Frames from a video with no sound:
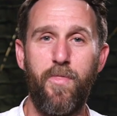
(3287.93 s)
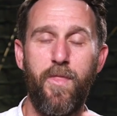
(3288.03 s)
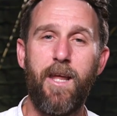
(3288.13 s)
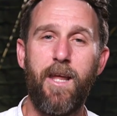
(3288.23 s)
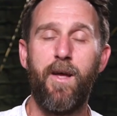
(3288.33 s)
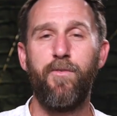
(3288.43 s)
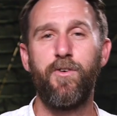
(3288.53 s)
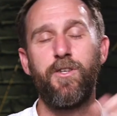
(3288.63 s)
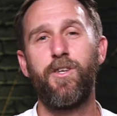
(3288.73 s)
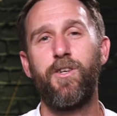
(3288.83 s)
and then he
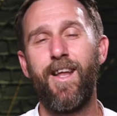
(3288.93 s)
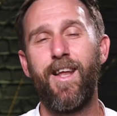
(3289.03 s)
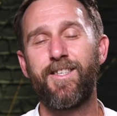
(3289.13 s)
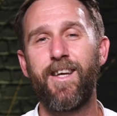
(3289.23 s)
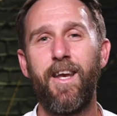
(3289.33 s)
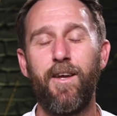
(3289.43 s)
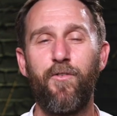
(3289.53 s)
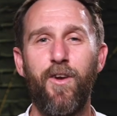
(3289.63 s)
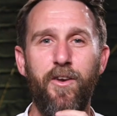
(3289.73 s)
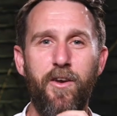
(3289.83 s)
pivoted to standing
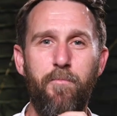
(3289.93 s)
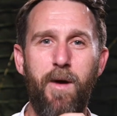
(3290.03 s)
for London